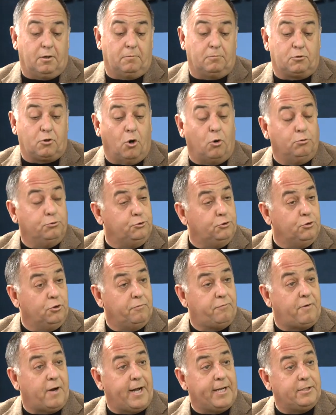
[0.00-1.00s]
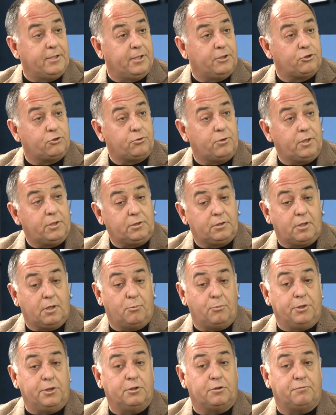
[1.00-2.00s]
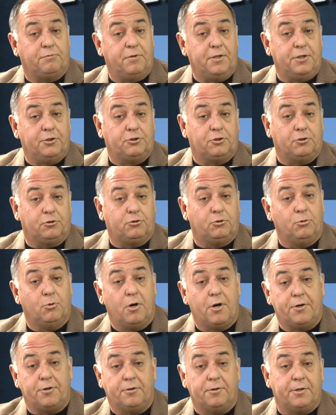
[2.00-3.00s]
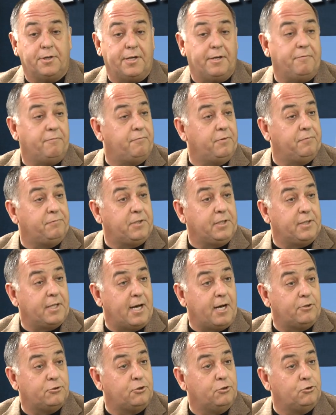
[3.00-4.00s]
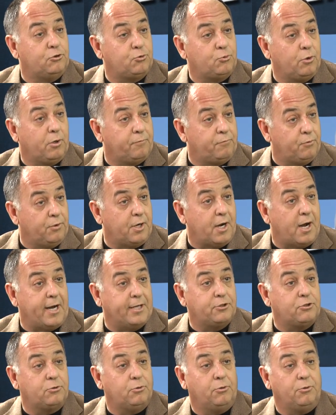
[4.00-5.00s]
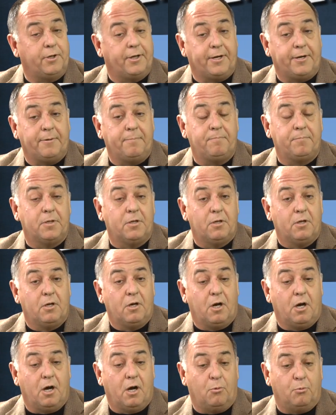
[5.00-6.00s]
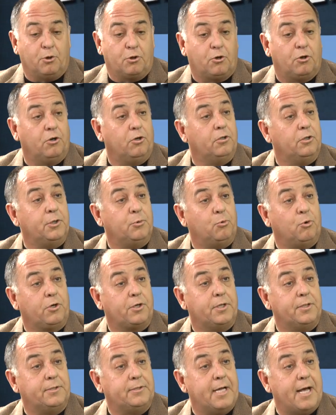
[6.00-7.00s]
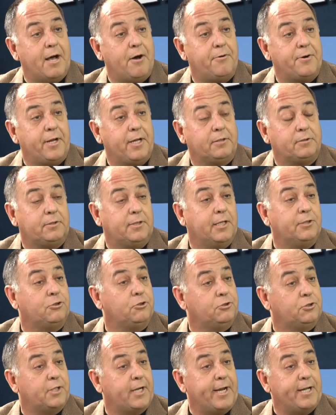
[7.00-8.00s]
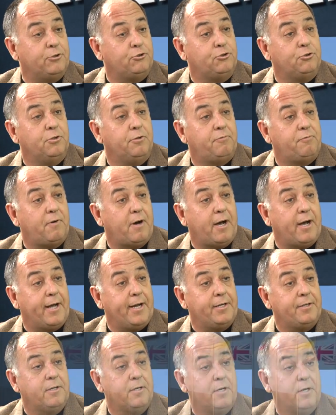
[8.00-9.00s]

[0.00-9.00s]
Colton Unified District. We just finished a 250,000 square foot high school there. We're currently working down at Desert Sands Unified,